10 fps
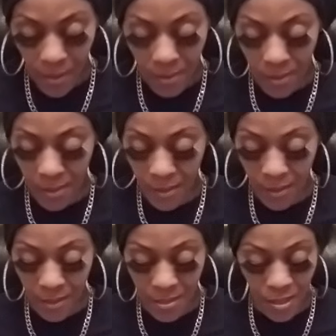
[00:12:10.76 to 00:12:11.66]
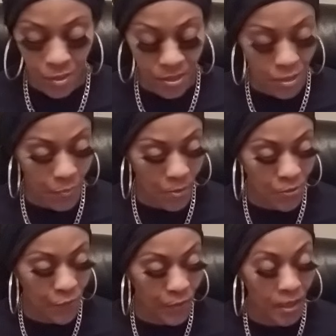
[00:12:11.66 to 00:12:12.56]
Yo, look at this. This this
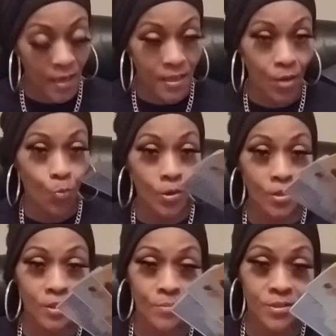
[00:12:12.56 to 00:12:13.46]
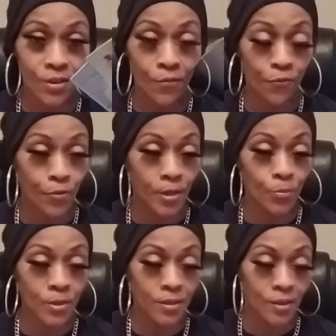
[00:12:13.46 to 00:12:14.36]
person feel like they willed themselves free
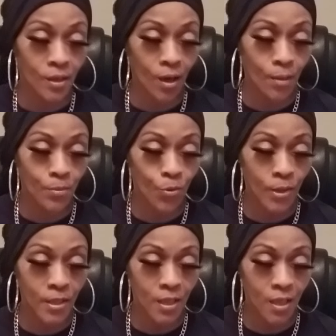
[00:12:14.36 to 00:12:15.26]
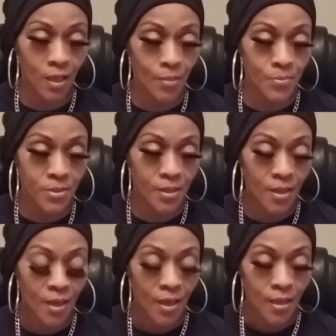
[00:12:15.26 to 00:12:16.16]
with the um, Queen of Cups
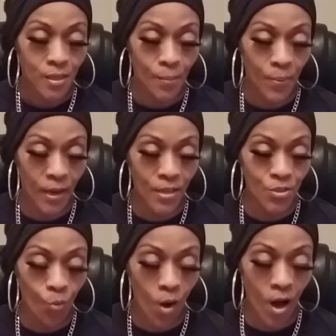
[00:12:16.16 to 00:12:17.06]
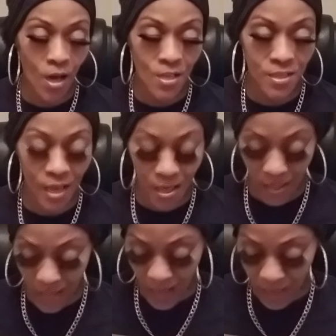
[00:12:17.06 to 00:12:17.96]
the page of wands and
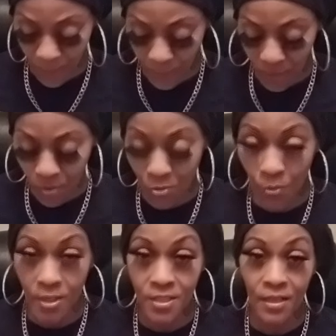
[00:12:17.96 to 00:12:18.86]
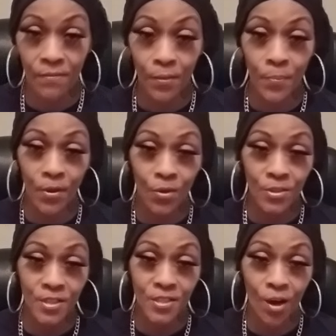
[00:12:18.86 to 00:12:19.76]
the nine of pentacles with the seven of
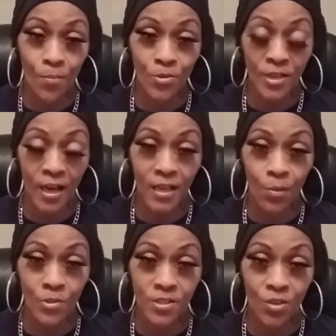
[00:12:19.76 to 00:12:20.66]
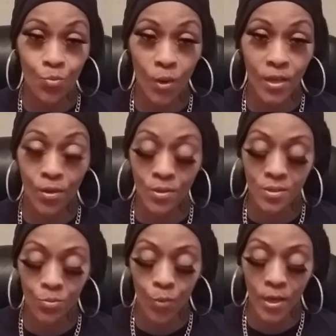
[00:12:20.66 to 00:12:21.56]
pentacles. It's almost like they were sitting waiting on
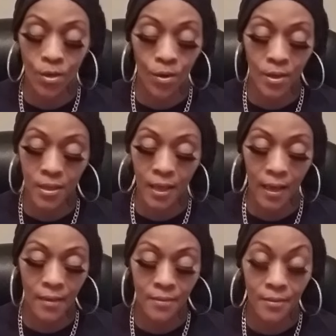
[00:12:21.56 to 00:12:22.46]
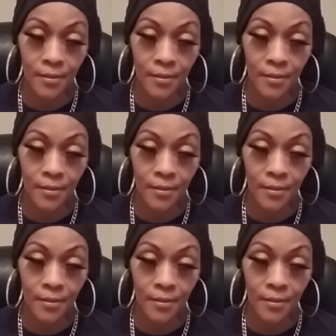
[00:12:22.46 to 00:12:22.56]
this, waiting on her to die.